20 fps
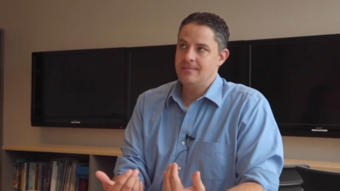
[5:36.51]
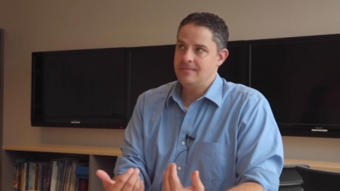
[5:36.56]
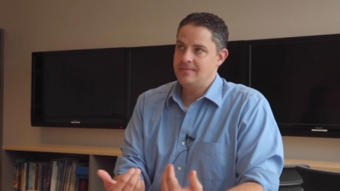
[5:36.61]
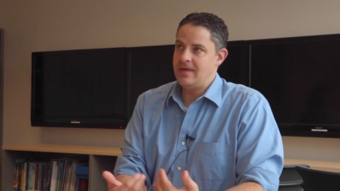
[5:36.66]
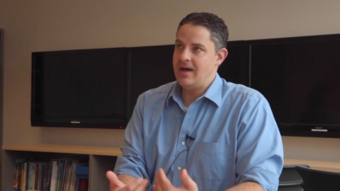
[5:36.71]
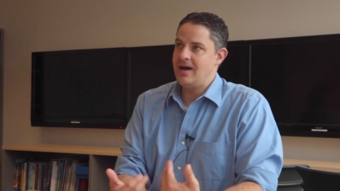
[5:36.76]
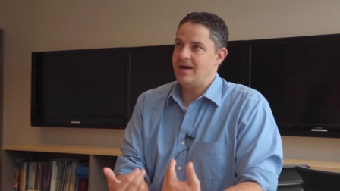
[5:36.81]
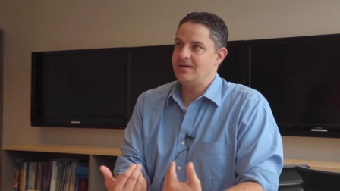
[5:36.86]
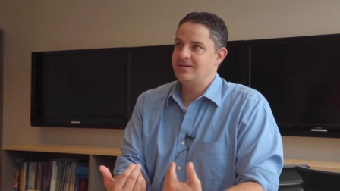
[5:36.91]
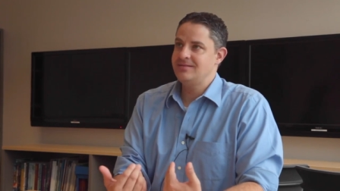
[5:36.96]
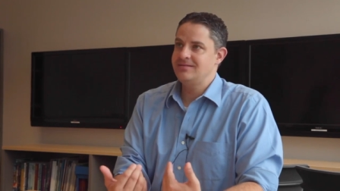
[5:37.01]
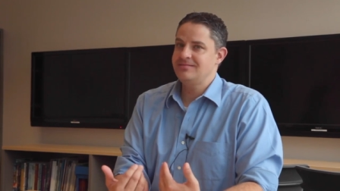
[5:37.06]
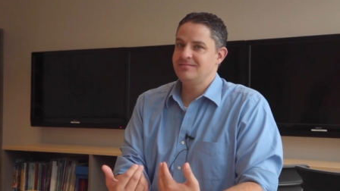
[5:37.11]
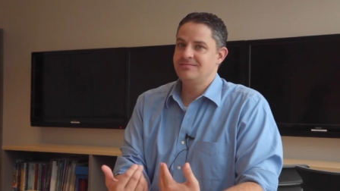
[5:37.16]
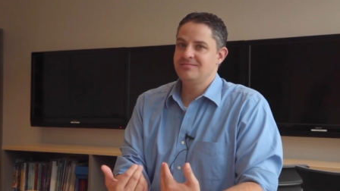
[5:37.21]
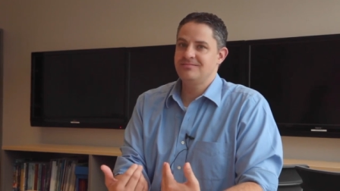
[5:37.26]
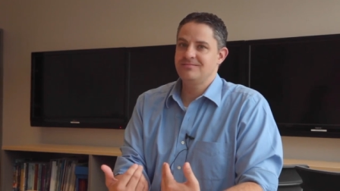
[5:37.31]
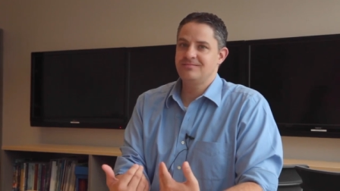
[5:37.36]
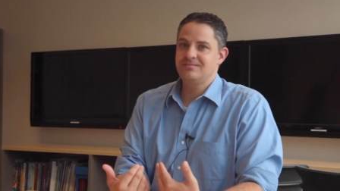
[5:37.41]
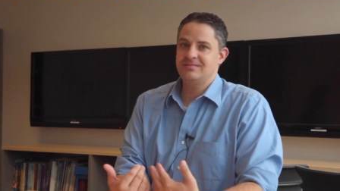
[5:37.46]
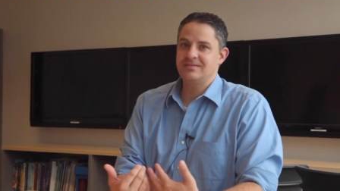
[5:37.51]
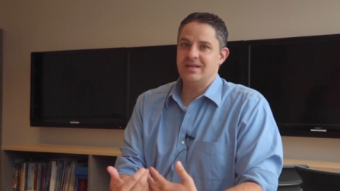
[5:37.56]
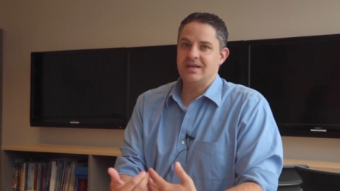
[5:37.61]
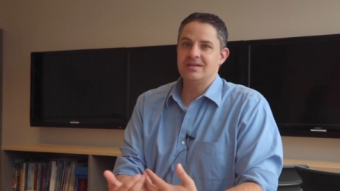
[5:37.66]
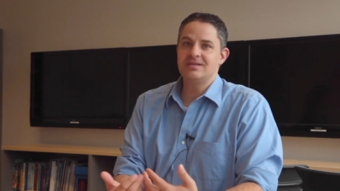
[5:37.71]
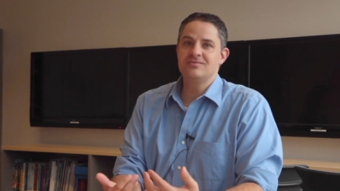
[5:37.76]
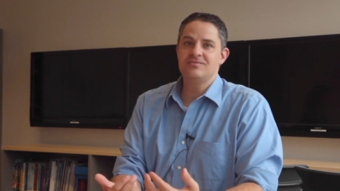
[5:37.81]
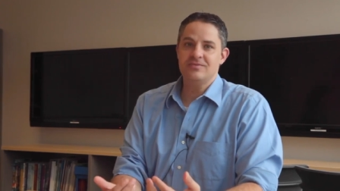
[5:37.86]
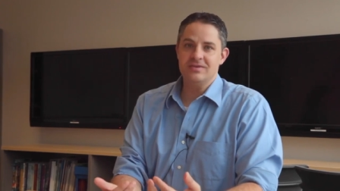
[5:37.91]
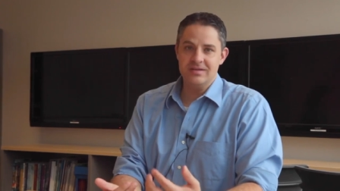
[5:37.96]
that that
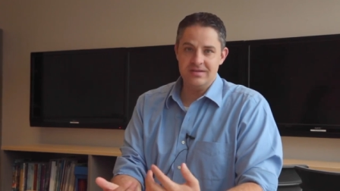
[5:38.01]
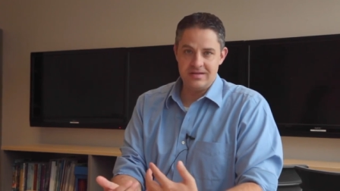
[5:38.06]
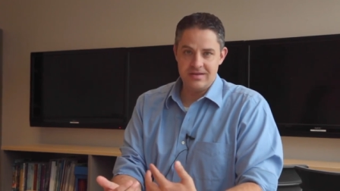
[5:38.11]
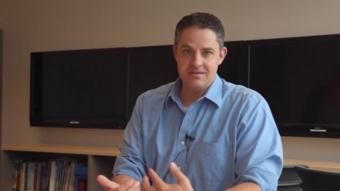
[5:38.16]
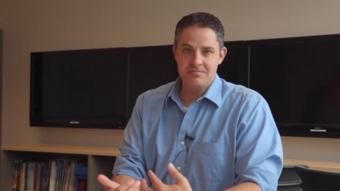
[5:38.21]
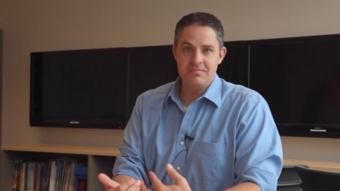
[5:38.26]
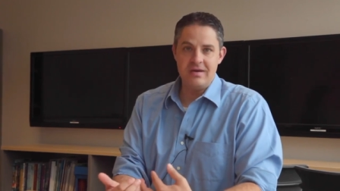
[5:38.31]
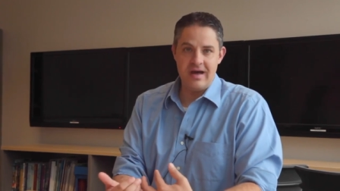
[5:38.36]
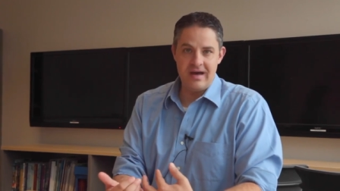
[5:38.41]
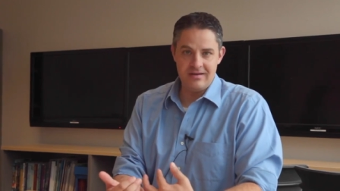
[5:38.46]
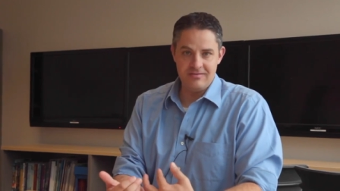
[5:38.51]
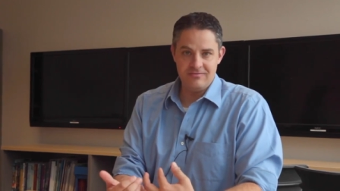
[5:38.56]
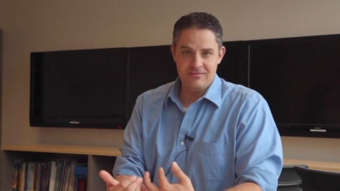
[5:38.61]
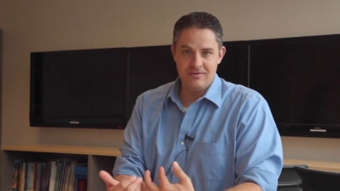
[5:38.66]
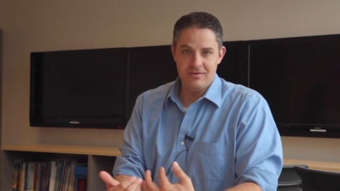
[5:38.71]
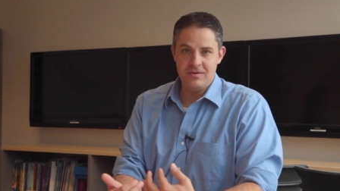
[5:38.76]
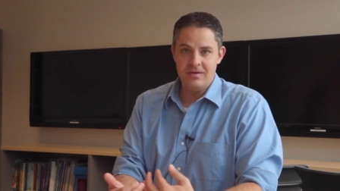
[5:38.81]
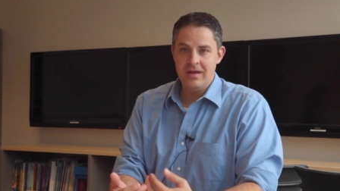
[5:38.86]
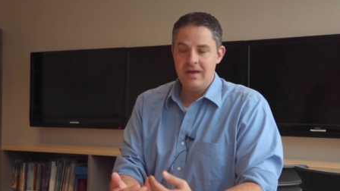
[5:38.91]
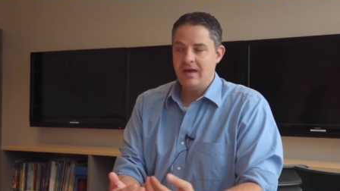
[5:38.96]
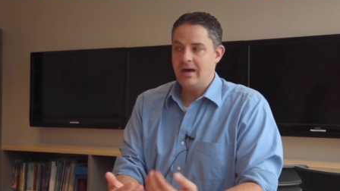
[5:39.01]
is really impactful.